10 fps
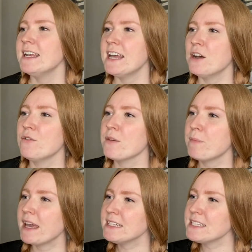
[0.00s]
Now, the
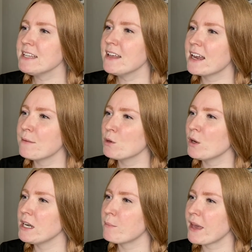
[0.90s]
painting that I'm
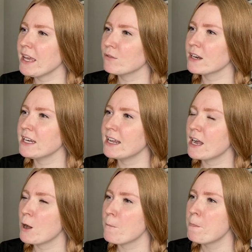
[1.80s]
going to paint right
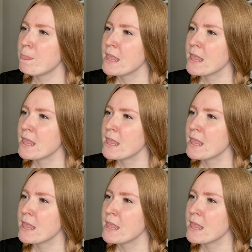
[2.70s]
now,